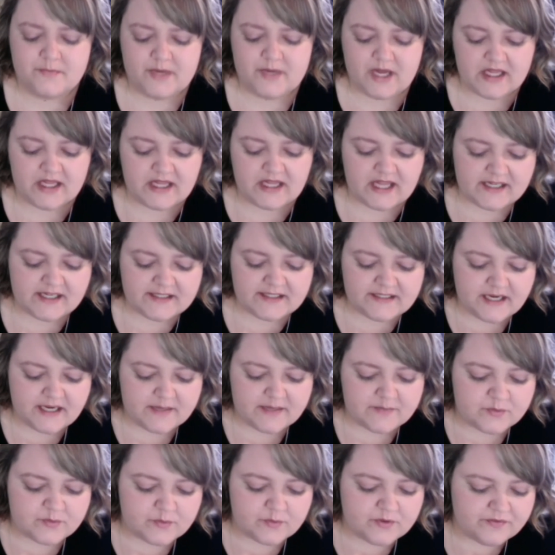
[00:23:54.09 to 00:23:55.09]
A lot of
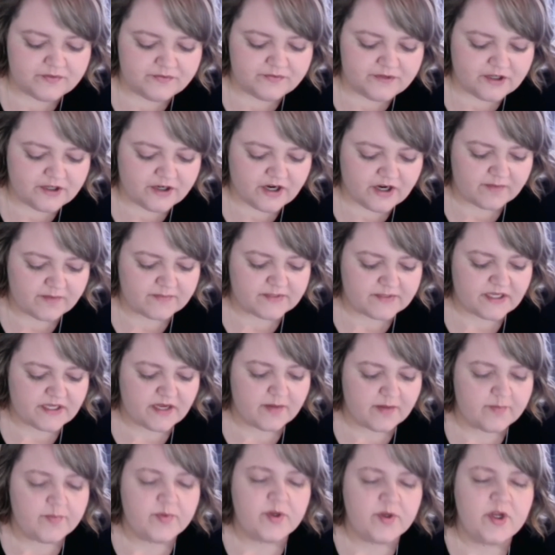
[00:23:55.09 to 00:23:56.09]
times when fear comes
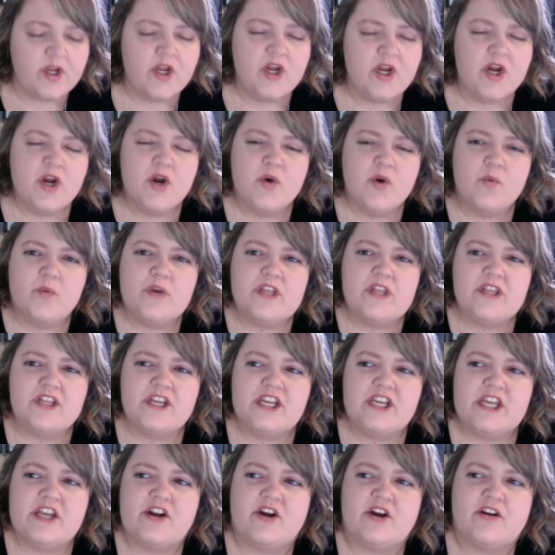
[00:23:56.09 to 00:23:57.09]
up, we
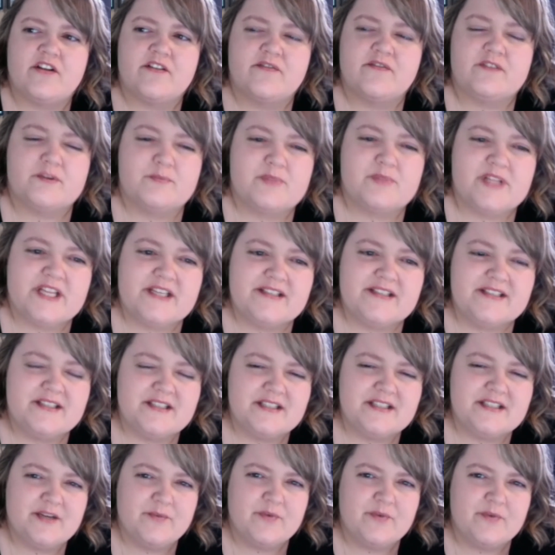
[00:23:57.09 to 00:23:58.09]
look at all of the places
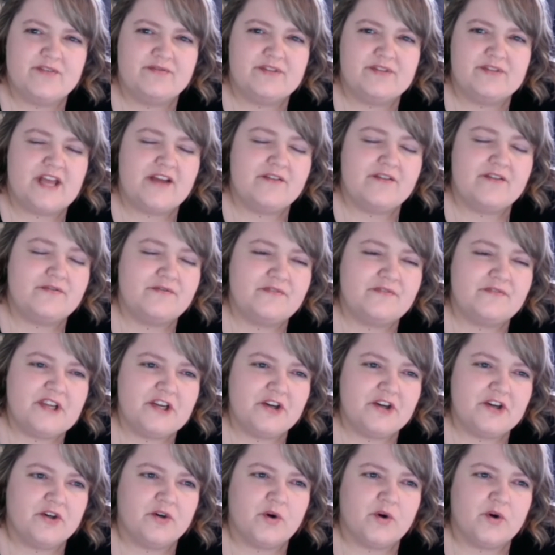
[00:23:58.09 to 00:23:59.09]
that we've let
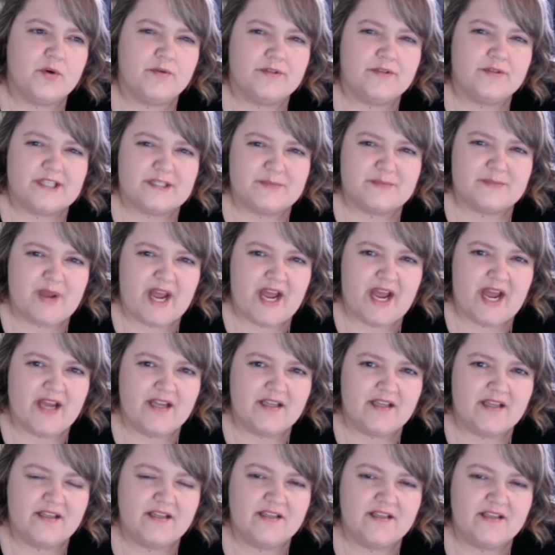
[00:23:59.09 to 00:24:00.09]
fear hold us back
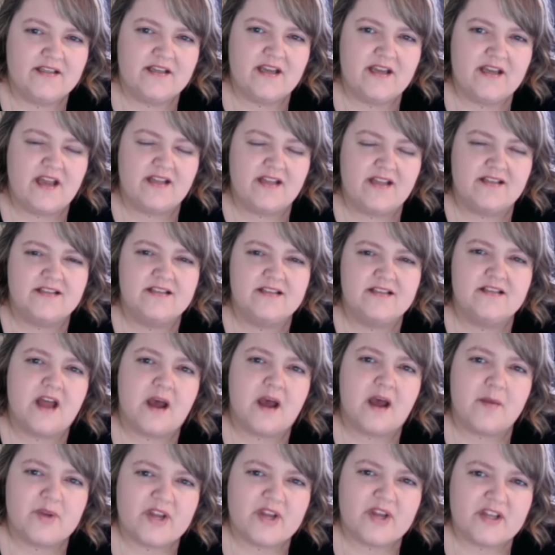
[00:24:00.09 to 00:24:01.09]
and
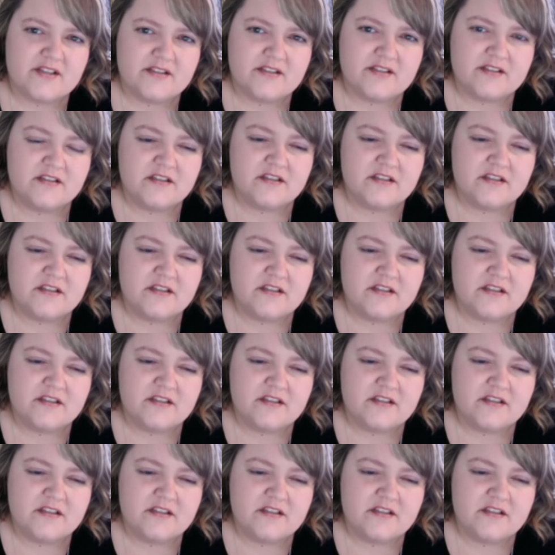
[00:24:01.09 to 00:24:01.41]
stop us.